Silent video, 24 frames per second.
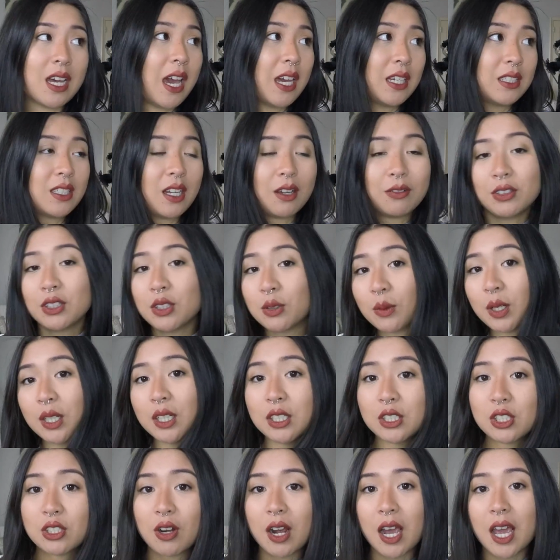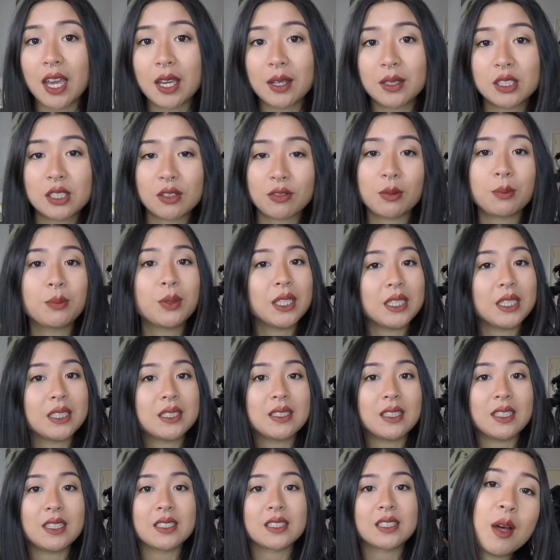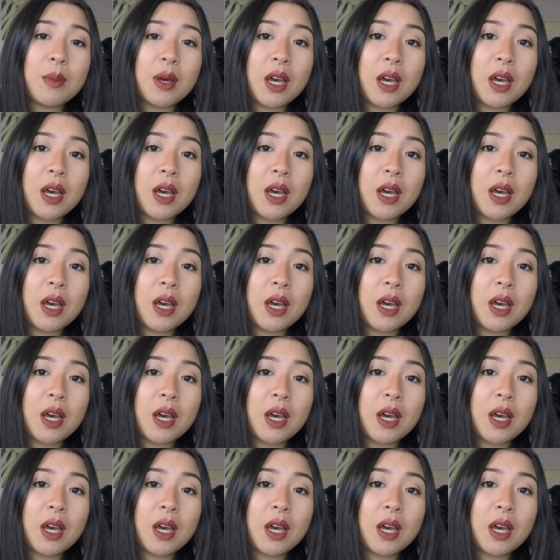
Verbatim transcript: I definitely want to try different places.